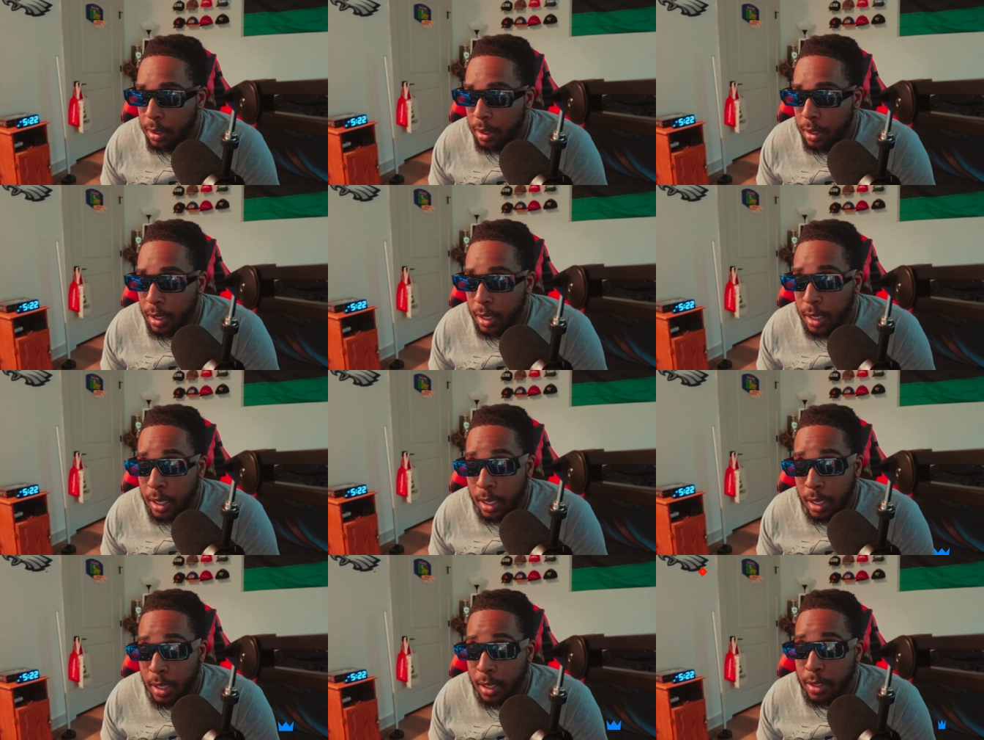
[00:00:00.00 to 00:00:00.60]

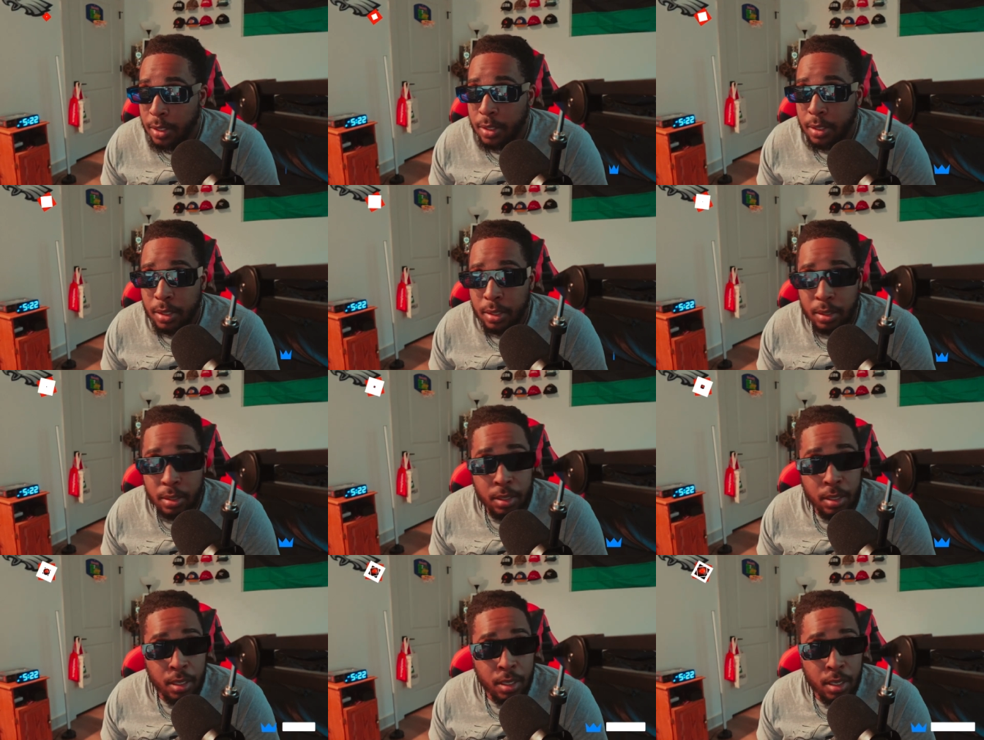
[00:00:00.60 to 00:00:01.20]
is
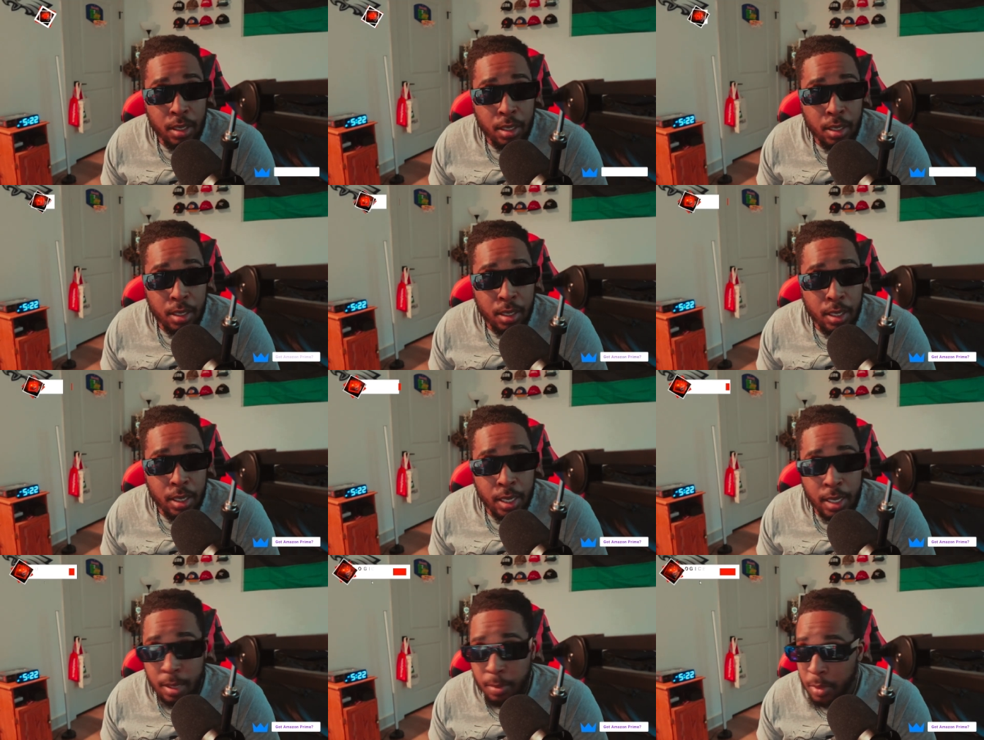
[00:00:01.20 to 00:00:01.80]

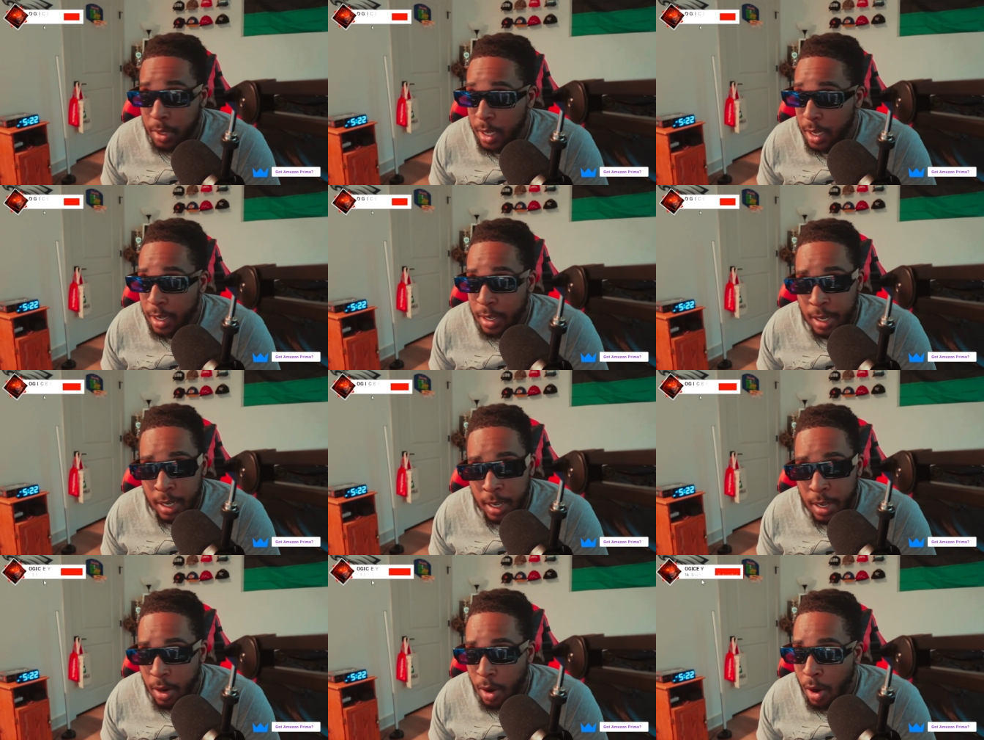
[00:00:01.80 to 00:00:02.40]
him getting
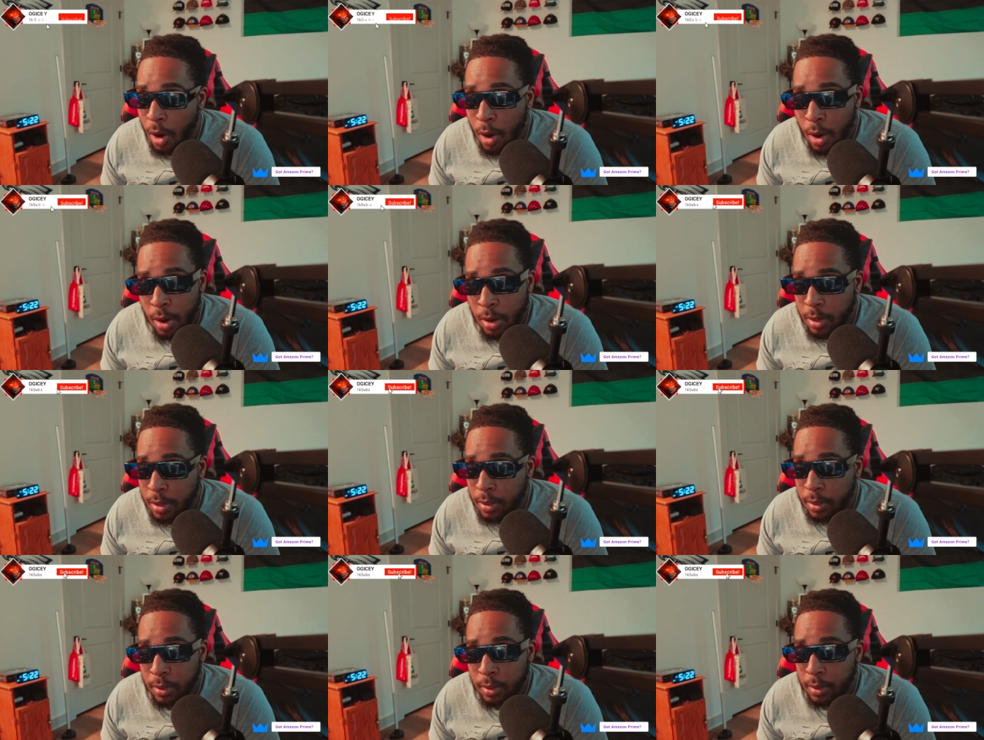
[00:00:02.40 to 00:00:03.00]
hit hard
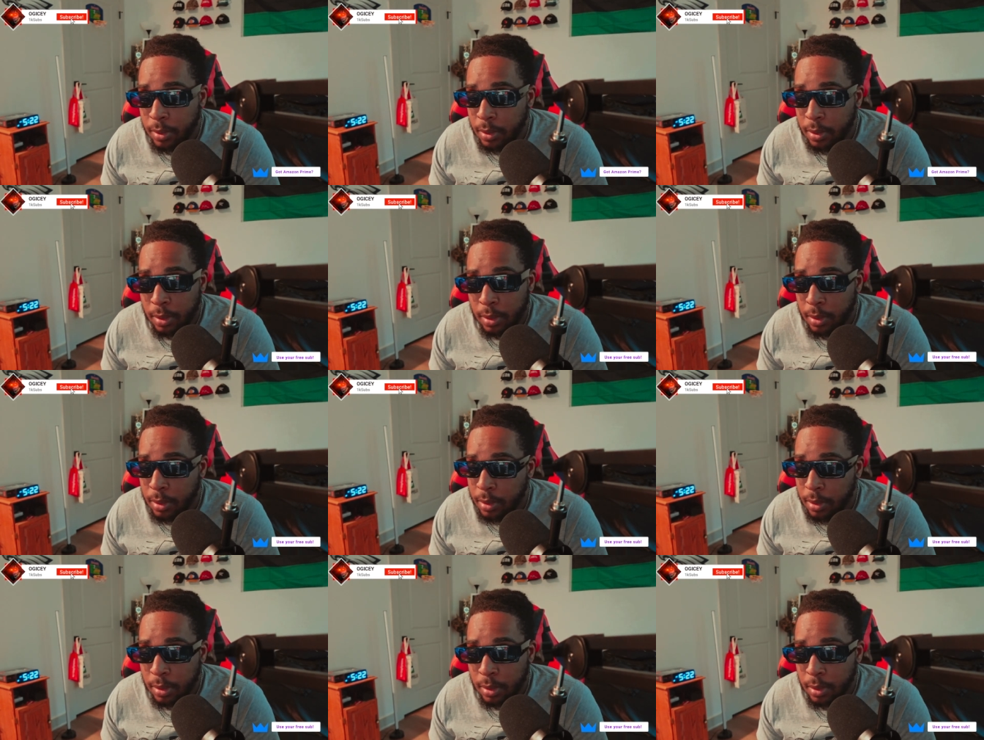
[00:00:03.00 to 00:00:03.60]

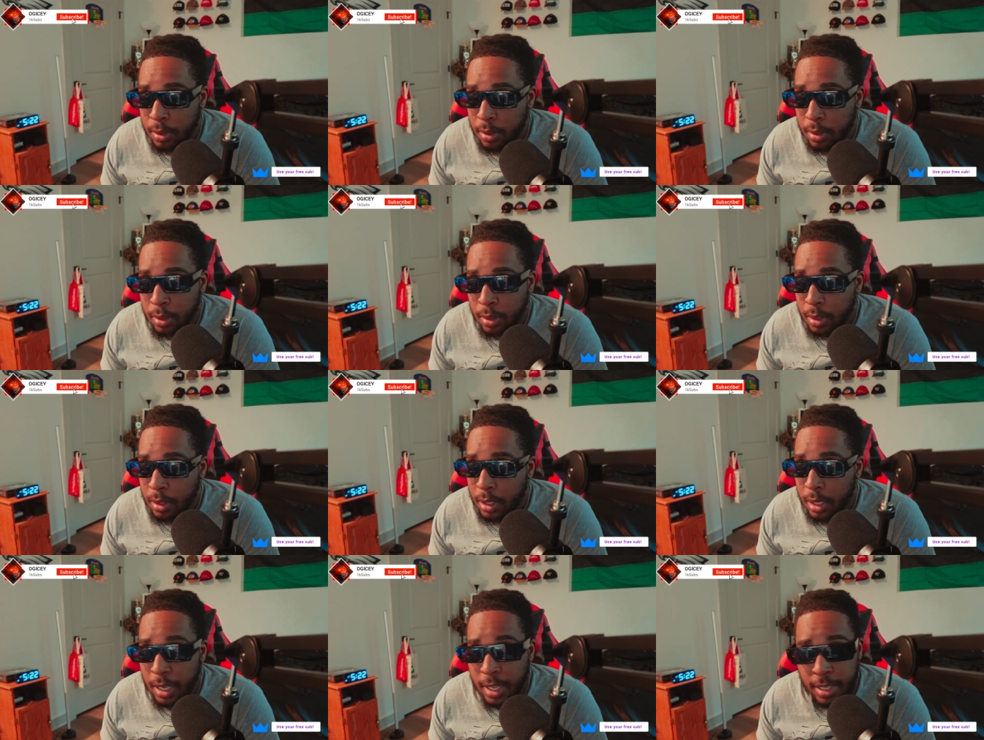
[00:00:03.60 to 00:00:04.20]

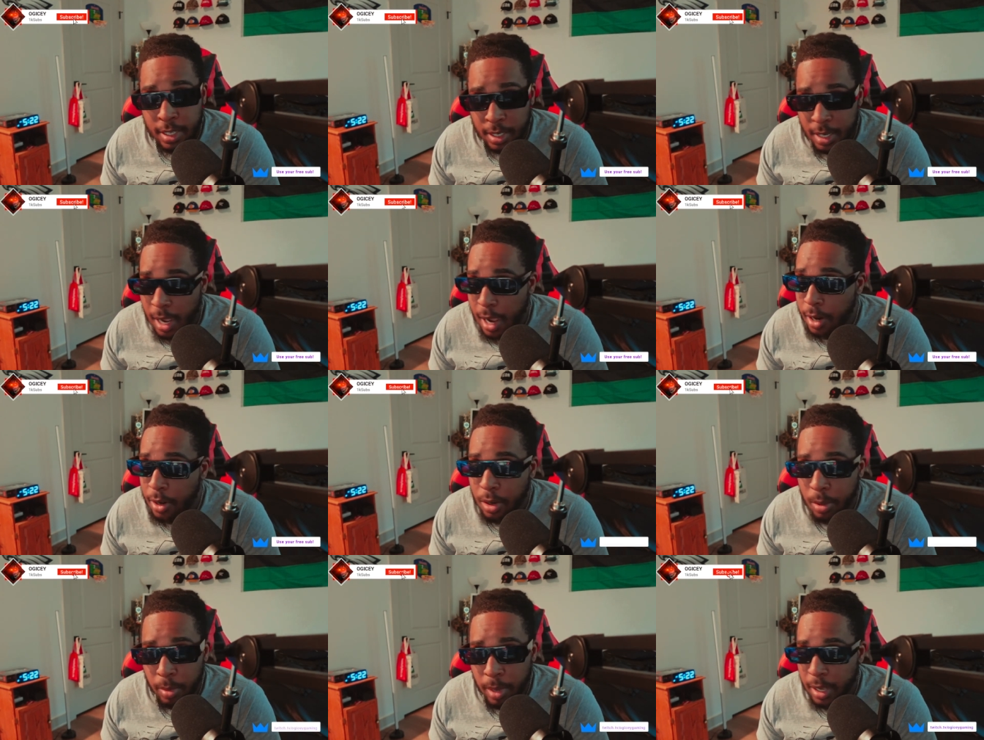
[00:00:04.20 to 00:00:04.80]
is not
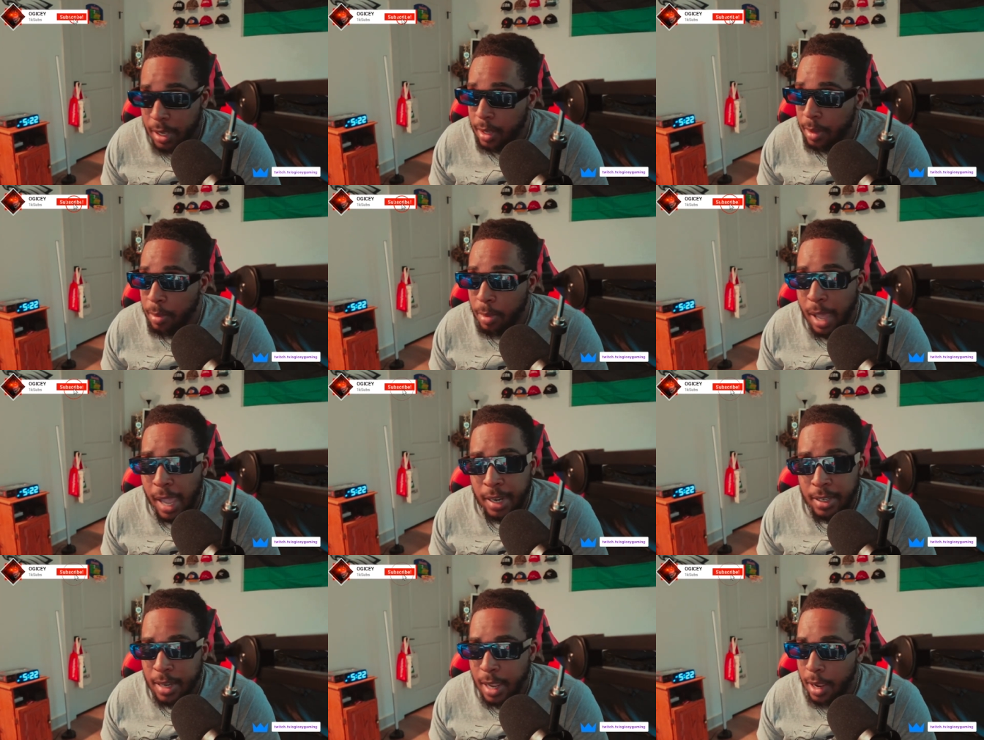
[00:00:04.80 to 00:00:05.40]
going to make him
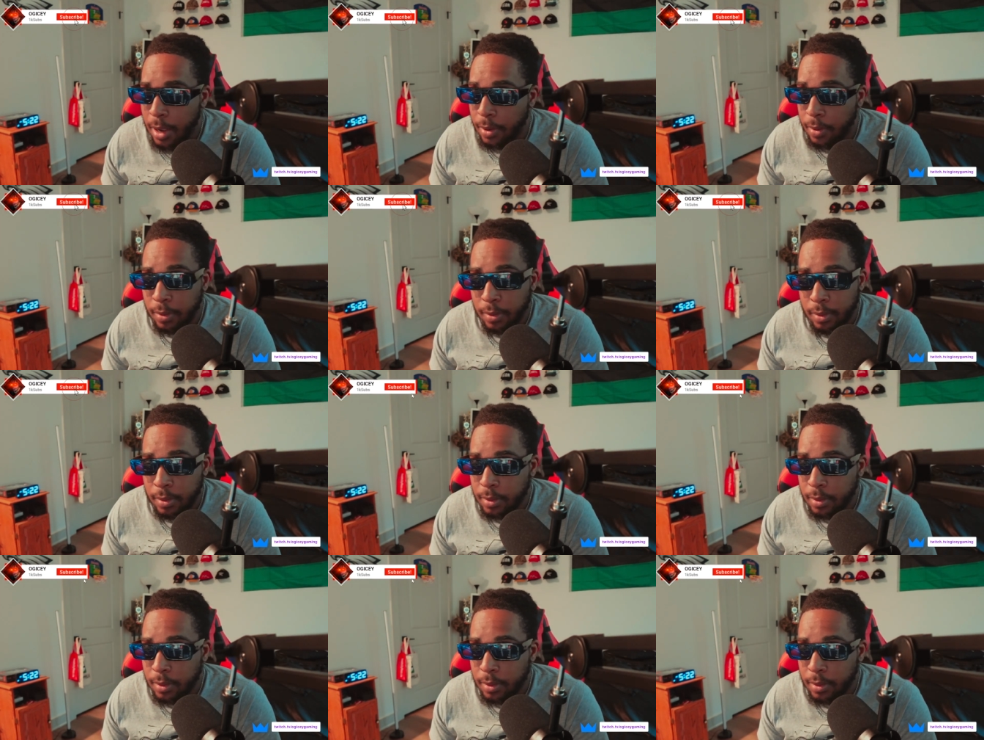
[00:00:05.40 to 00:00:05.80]
back down.